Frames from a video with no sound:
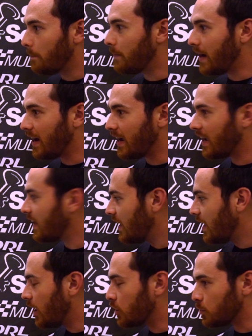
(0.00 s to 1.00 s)
buy
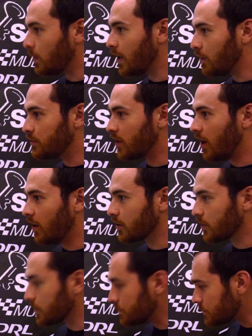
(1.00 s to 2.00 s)
a twelve
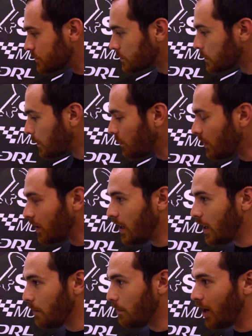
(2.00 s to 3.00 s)
dollar
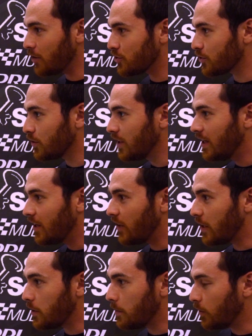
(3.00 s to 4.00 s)
uh, module
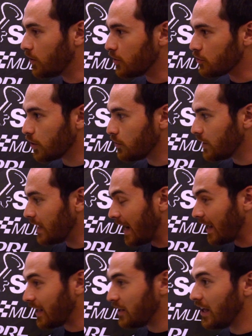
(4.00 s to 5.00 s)
that you put in the drone
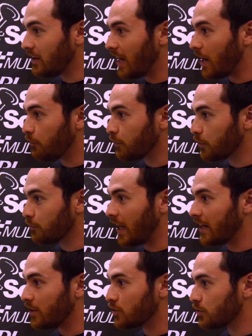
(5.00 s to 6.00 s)
that can allow for
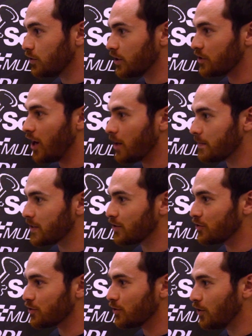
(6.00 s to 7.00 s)
flight control and autonomous
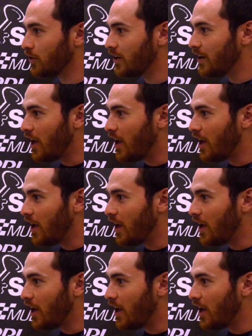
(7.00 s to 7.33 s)
control